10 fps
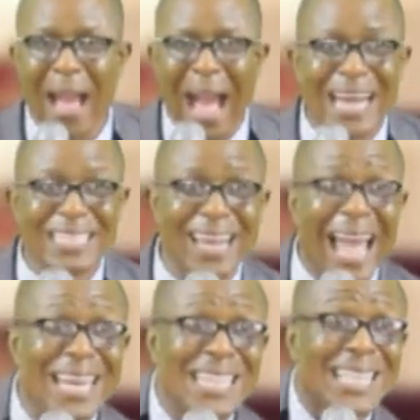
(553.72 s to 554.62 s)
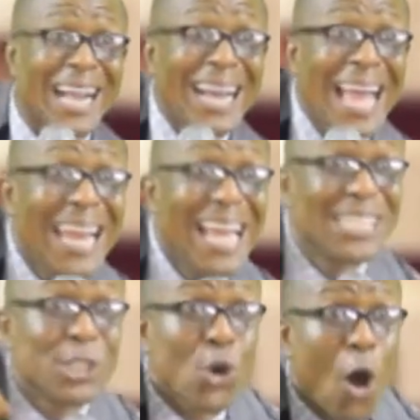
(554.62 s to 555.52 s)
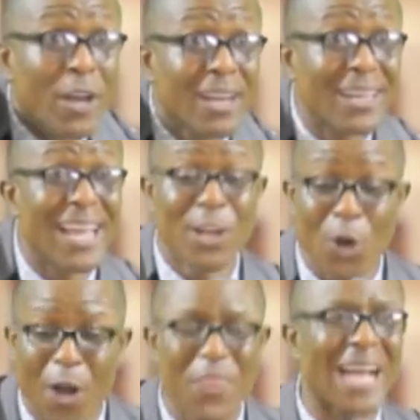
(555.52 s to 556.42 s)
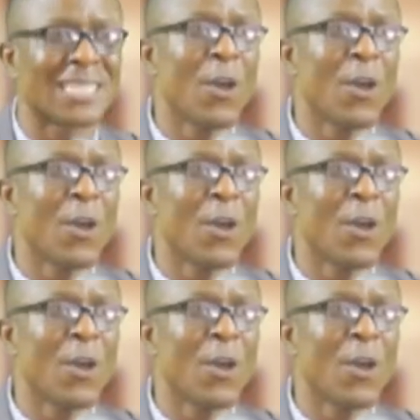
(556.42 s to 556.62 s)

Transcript: and the line is clearly drawn, they know that